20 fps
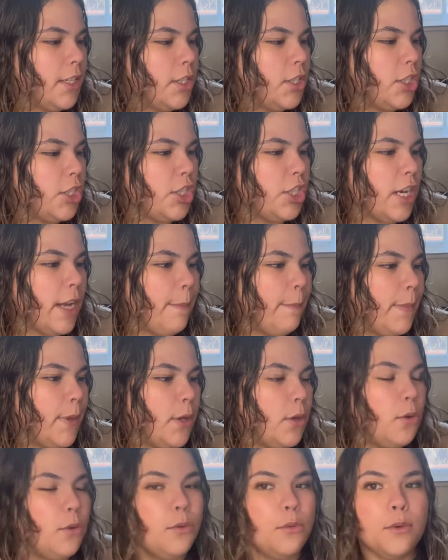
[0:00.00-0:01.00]

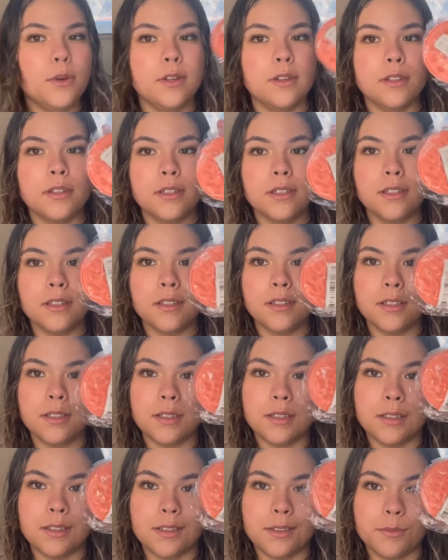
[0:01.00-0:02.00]
shampoo
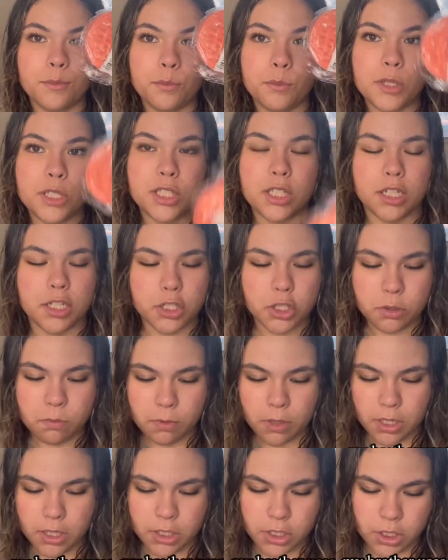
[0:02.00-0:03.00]
massage
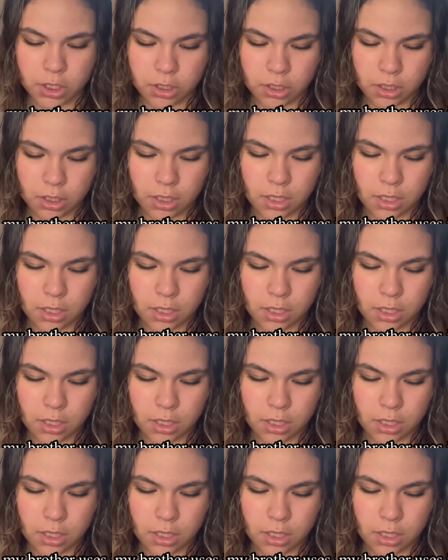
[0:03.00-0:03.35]
brush.